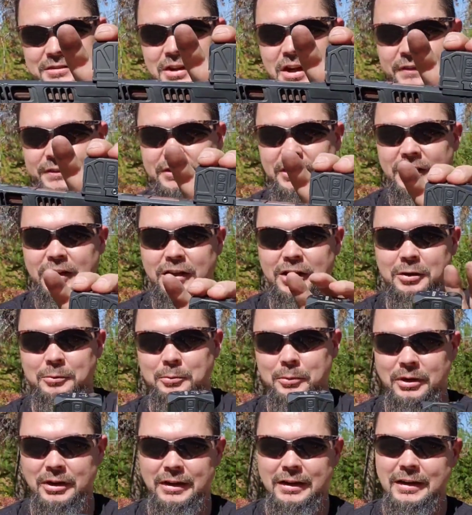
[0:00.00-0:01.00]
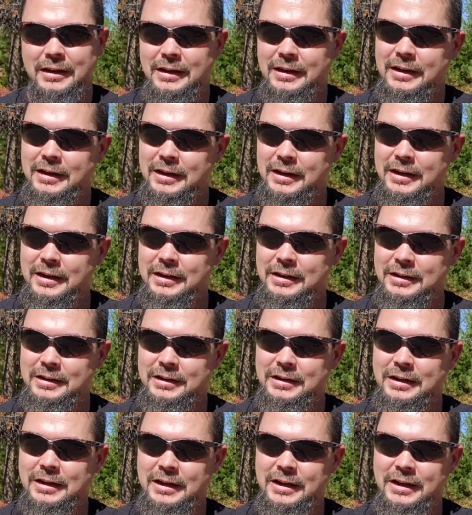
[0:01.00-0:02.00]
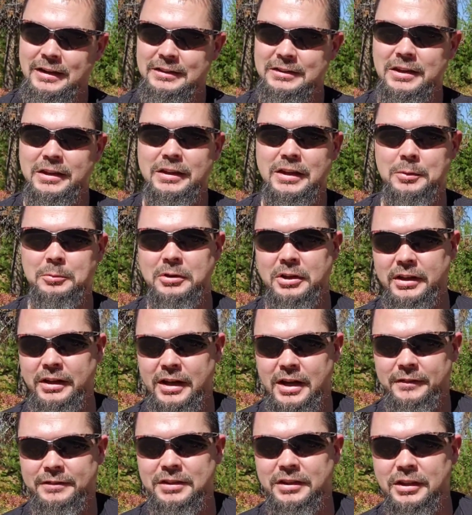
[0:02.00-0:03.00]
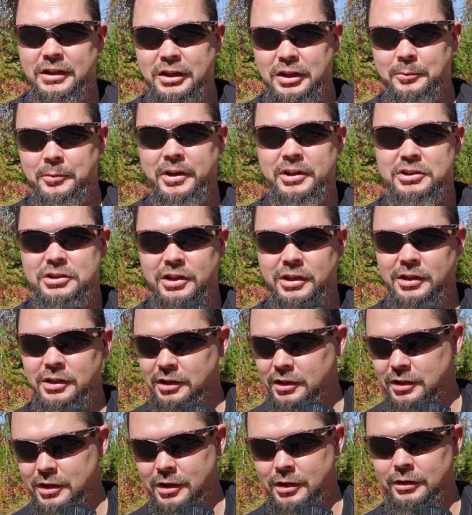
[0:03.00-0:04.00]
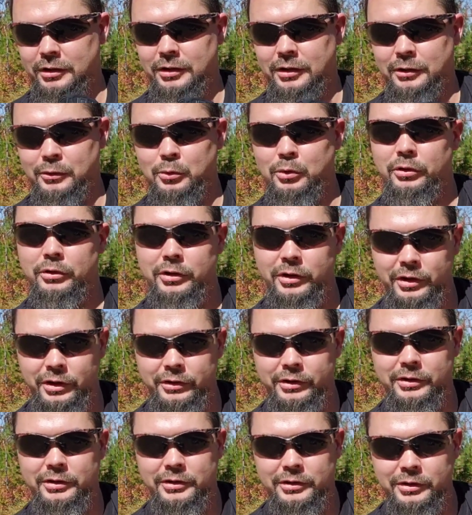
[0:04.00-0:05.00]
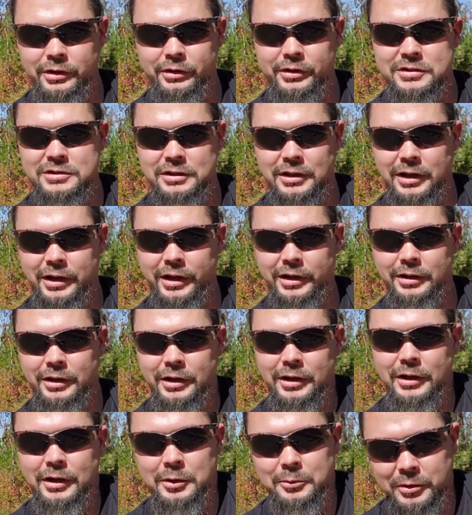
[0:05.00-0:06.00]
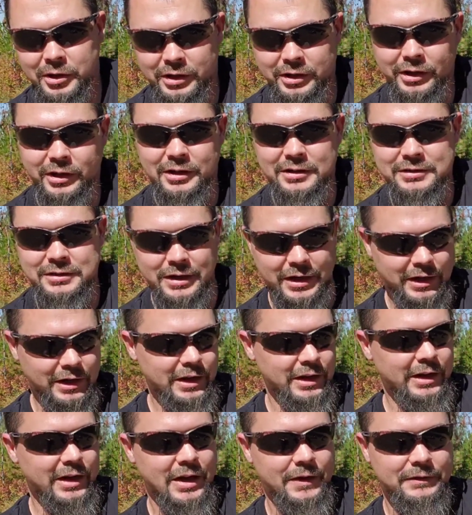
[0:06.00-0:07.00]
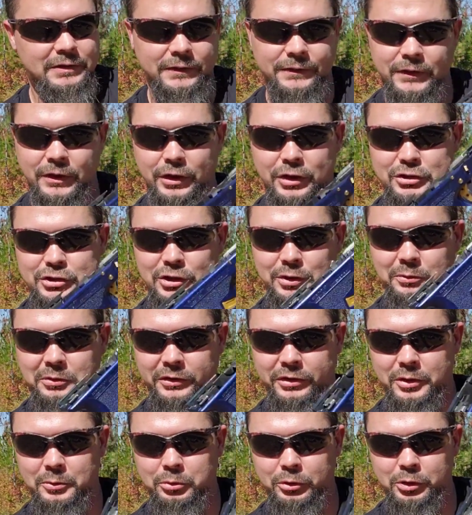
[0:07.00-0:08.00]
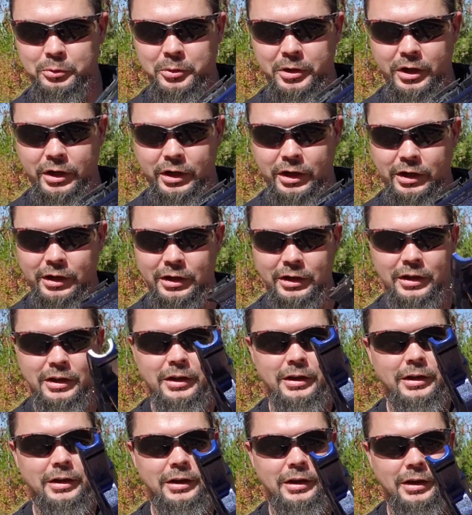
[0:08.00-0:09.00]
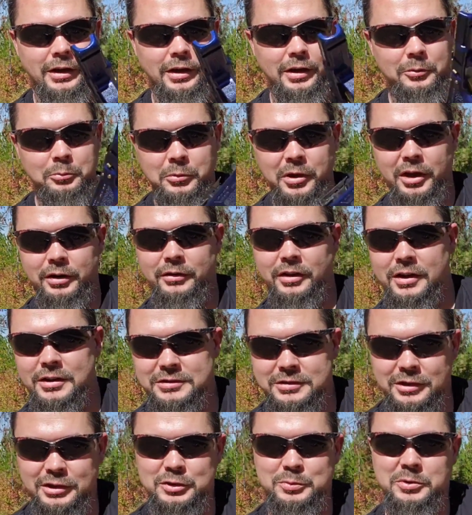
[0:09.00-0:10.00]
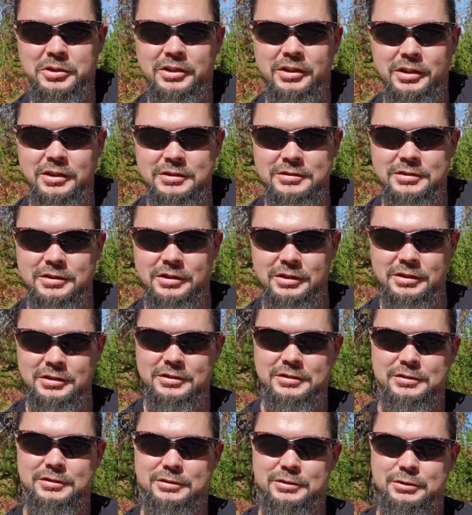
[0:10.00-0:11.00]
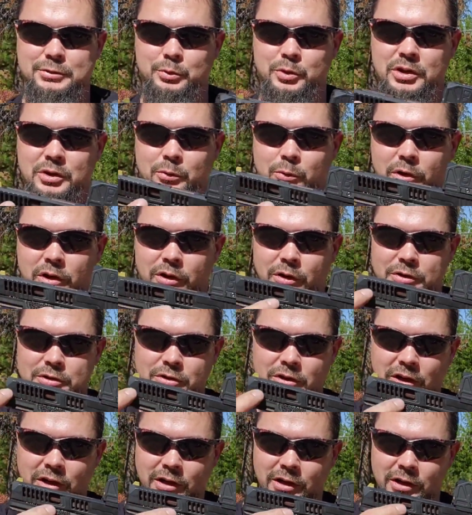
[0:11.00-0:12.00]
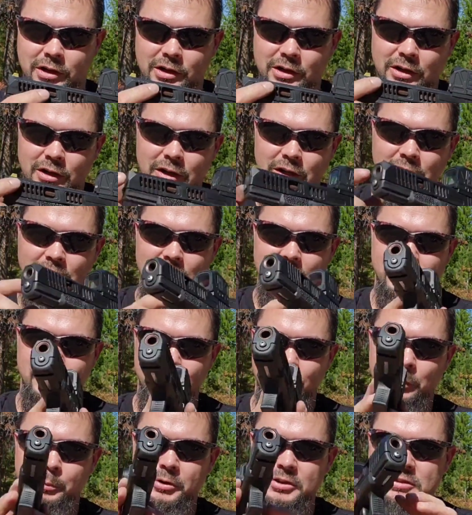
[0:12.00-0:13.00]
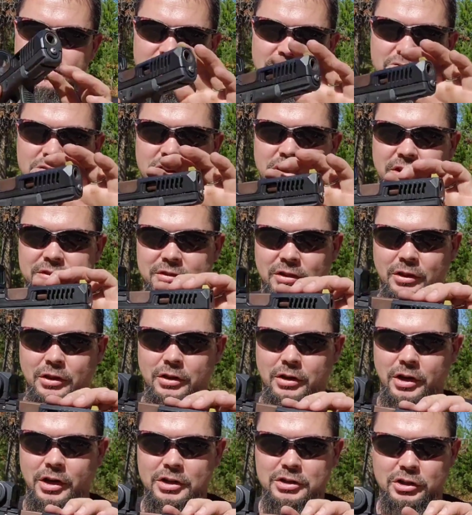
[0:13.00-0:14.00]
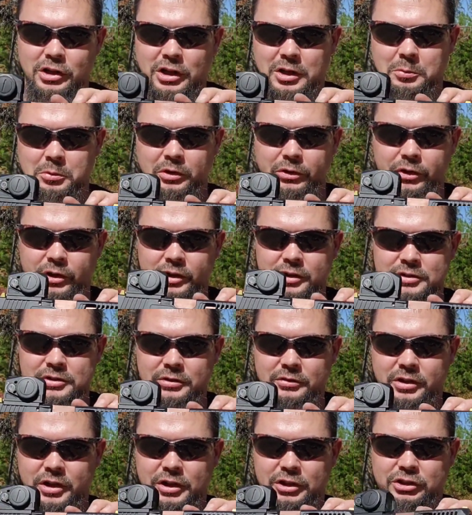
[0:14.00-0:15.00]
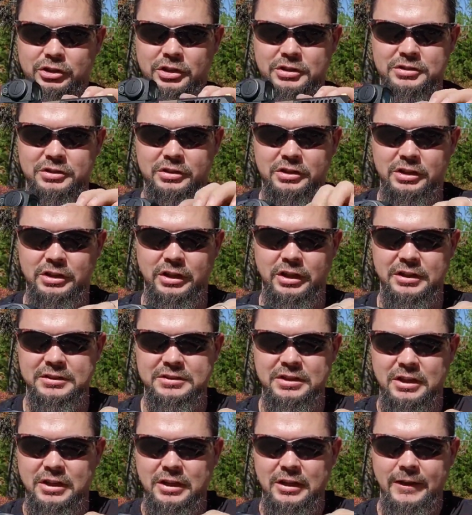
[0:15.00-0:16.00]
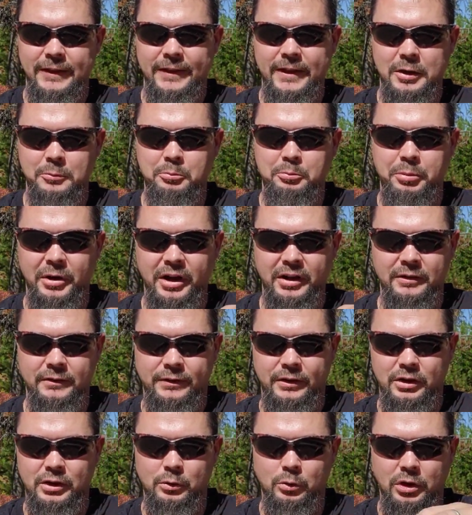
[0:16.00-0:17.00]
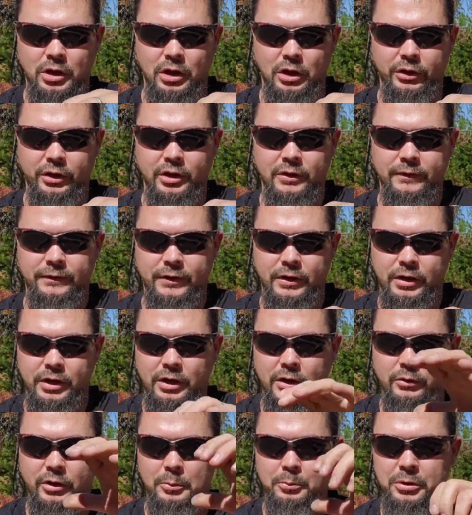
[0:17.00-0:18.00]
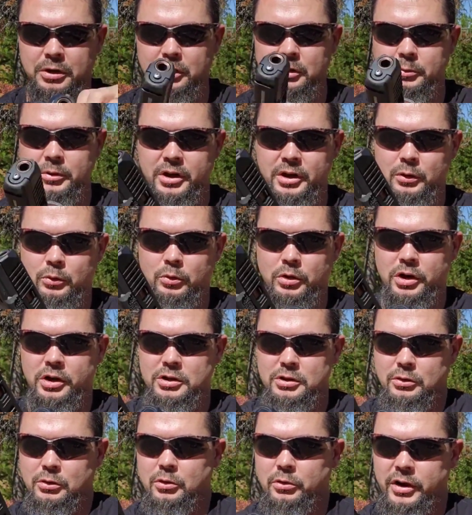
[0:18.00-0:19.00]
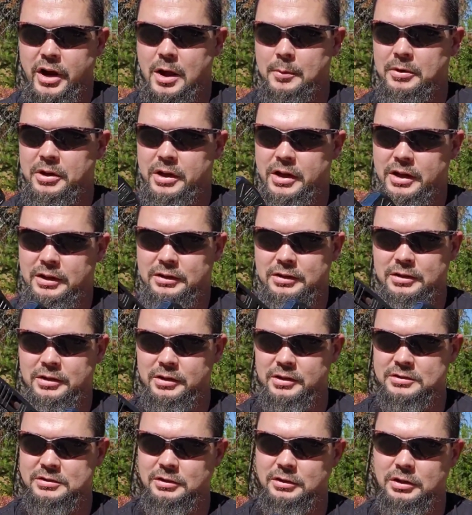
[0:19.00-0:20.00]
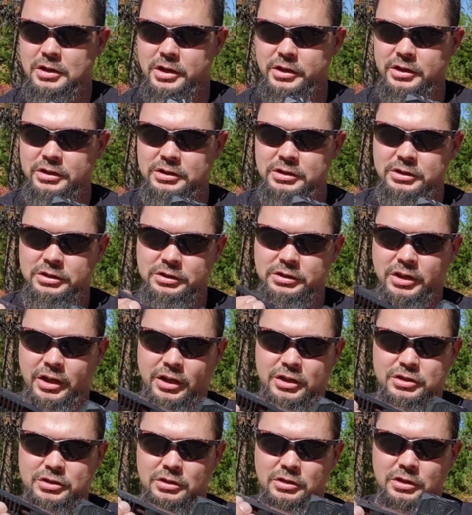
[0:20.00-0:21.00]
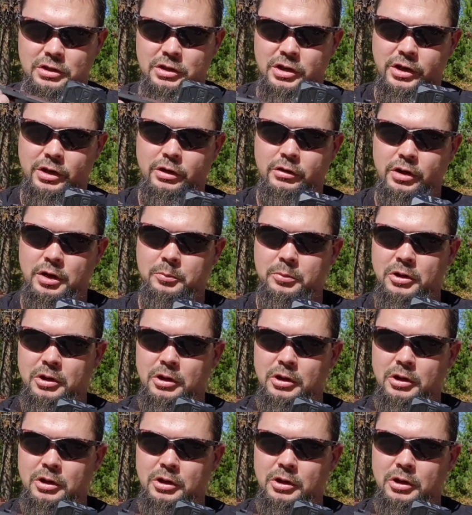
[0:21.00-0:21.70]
off to him, and I think I'm going to have to get into my checking account and order another slide, because I have to finish it with the blueberry. And main reason is because these sweet windows right here, Leo Precision does a great job with their serrations and their cuts. They bite very well. They are very grippy no matter where you grab it at. There's a lot of texture and a lot of grip